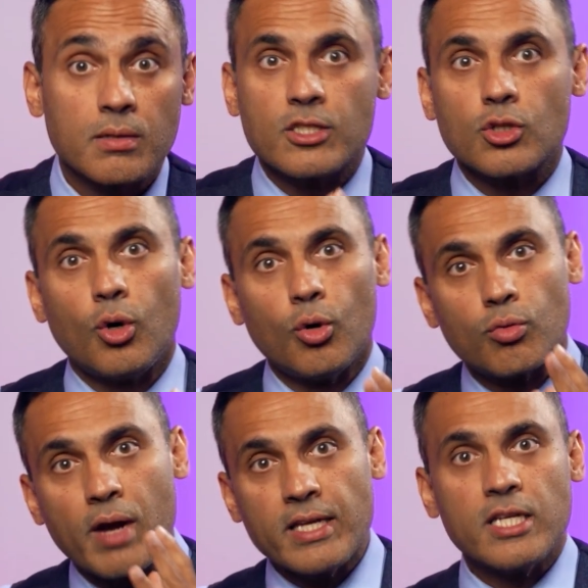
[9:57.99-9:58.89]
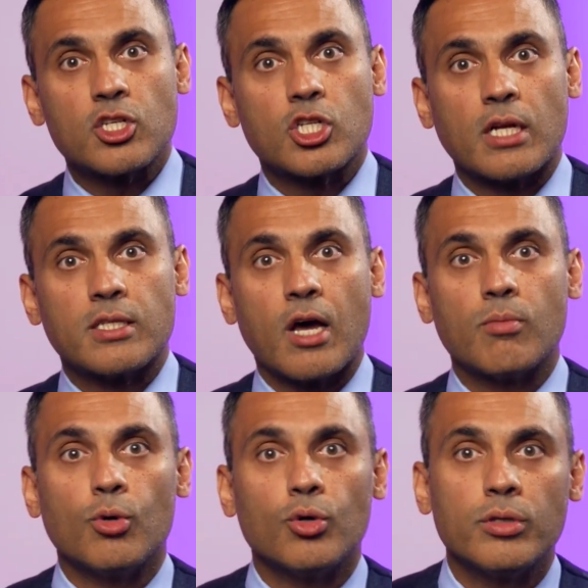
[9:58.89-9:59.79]
It's already in
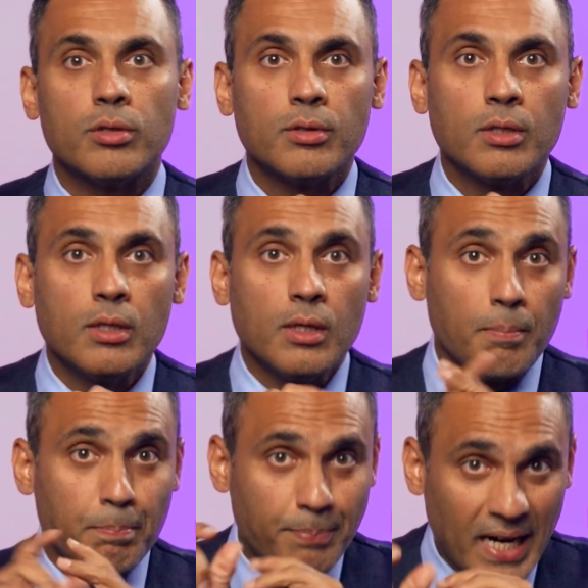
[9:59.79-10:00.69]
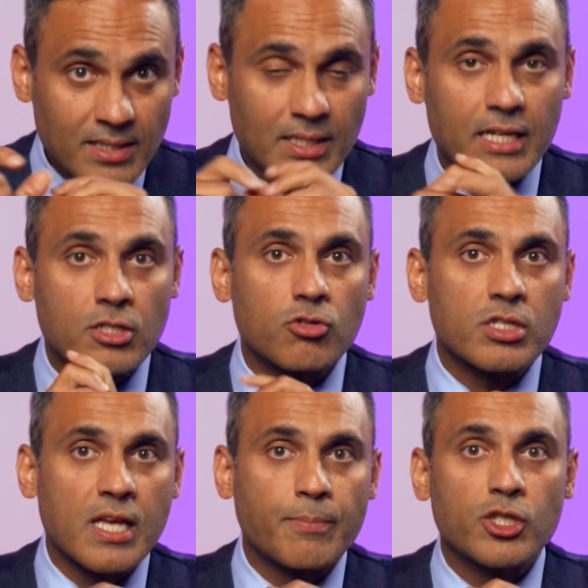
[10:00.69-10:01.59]
shutdown mode. But
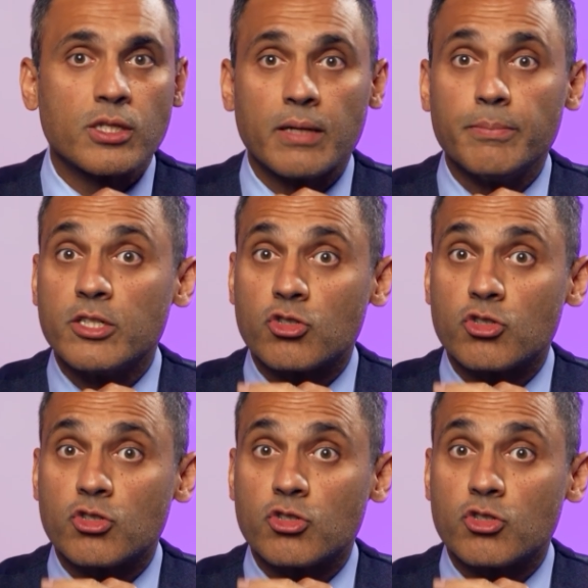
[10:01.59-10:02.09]
interoception can be